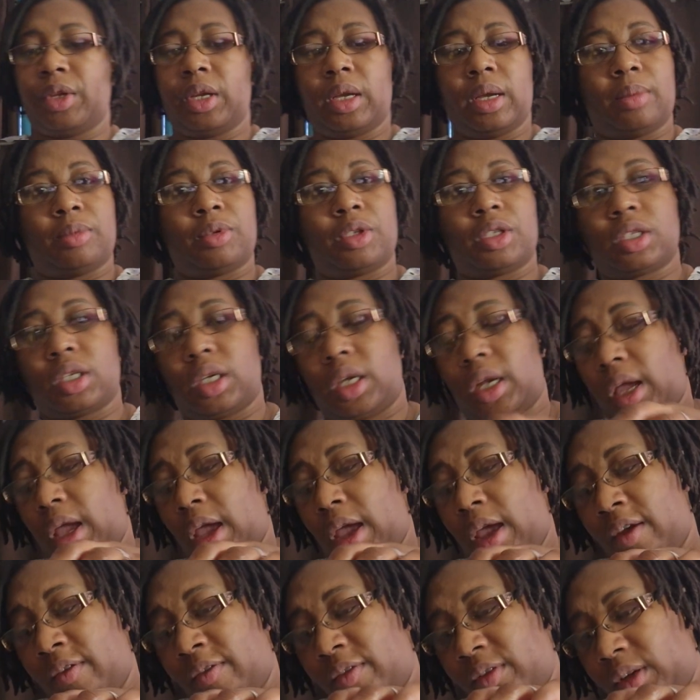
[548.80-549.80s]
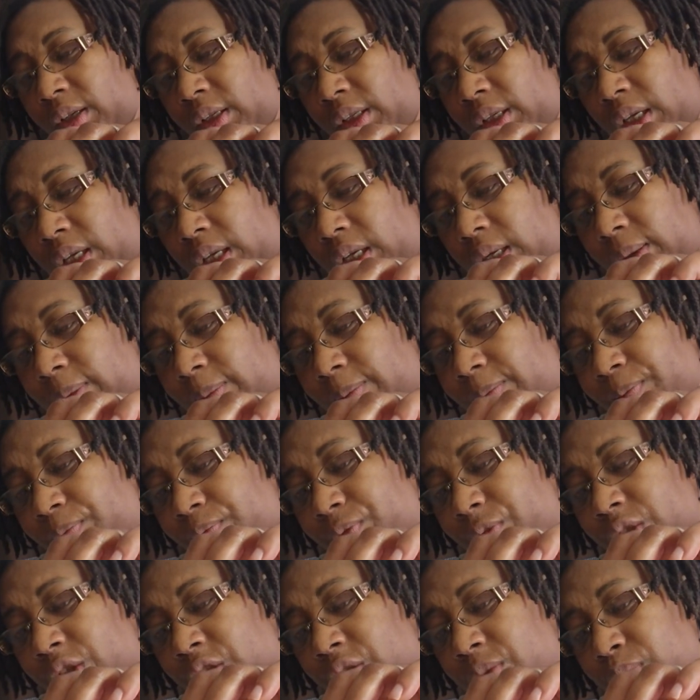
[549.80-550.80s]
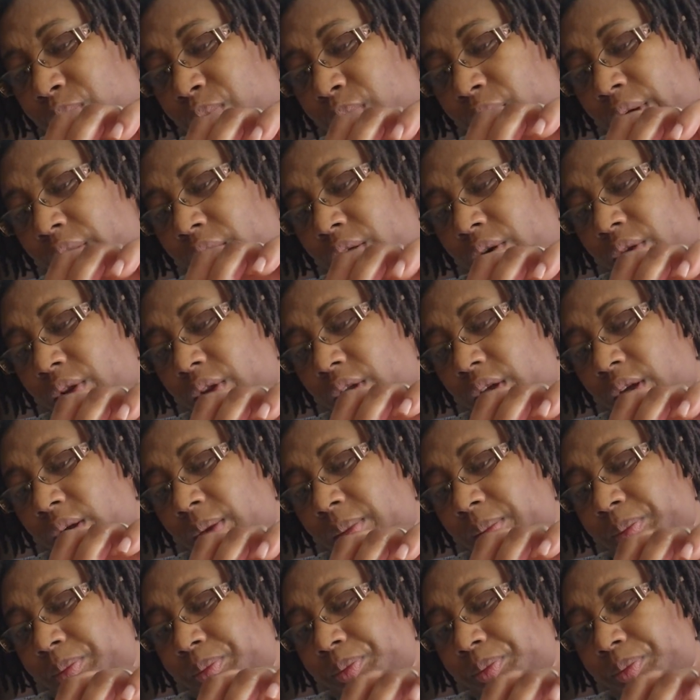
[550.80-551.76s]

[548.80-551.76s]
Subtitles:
I'm just going to heavily sprinkle them